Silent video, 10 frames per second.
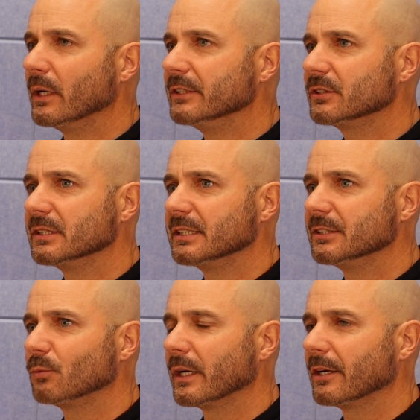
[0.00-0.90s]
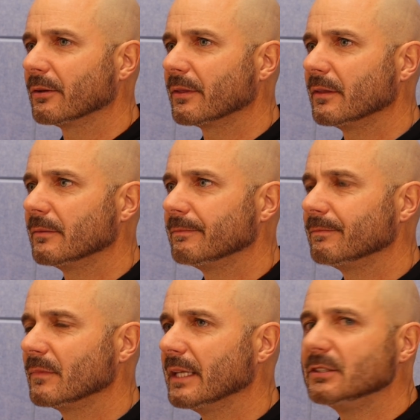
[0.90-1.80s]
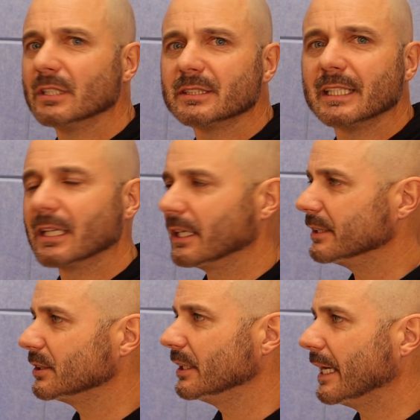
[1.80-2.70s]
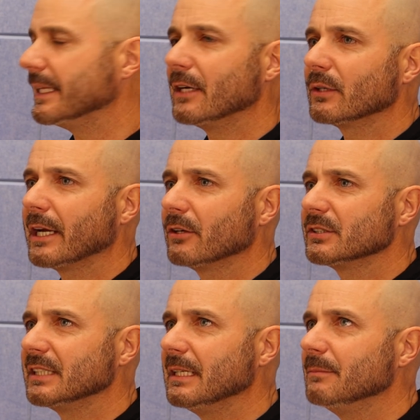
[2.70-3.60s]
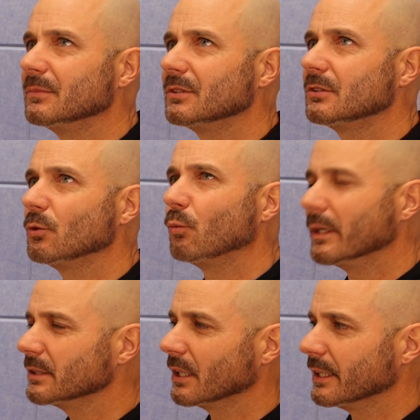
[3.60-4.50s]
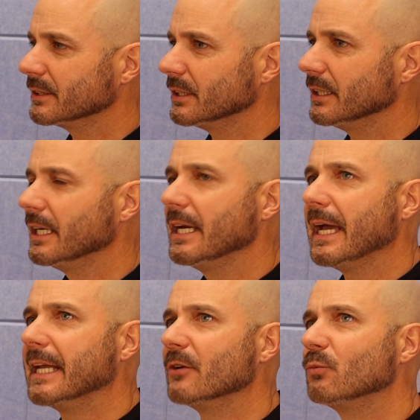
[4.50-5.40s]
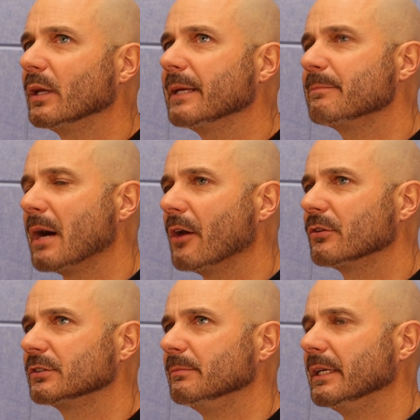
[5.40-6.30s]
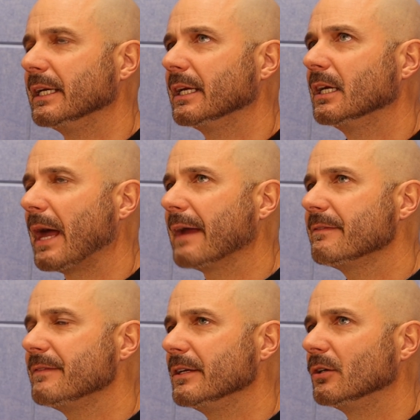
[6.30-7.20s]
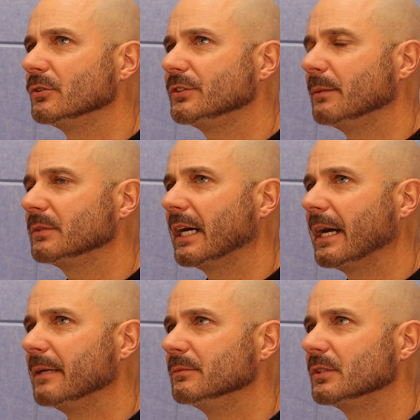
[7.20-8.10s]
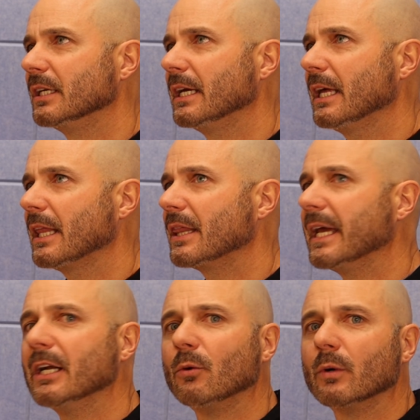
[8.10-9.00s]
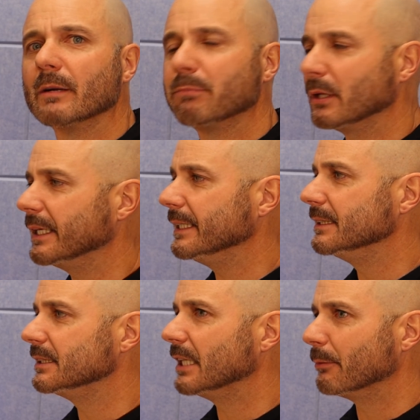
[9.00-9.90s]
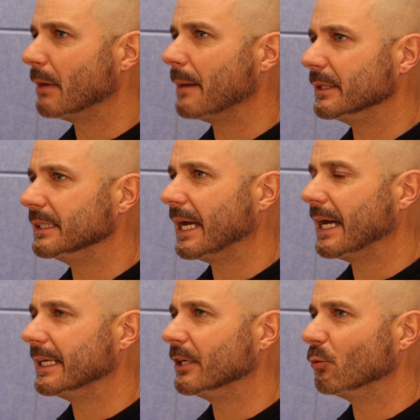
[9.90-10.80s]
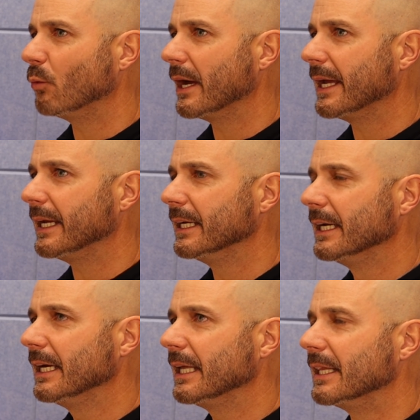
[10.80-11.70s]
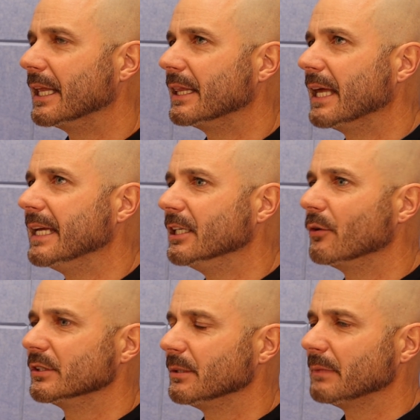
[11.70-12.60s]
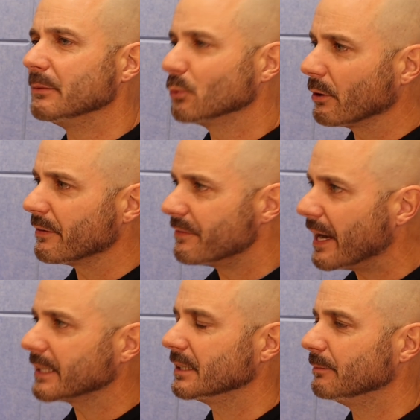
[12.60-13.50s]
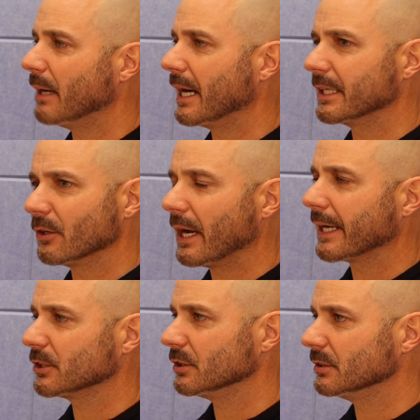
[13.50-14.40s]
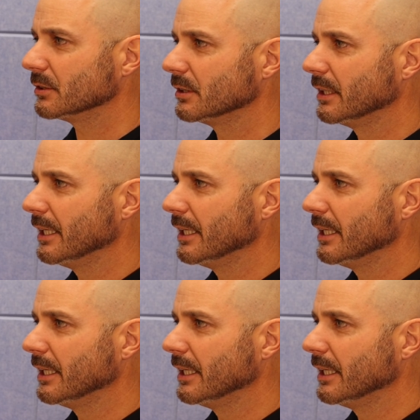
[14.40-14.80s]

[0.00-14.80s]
instances where they just didn't listen, and they don't care to seem to want to listen. And it really bothers me. I feel sometimes they don't want to please their mom and dad in a way that they know that sometimes we're affected by their actions.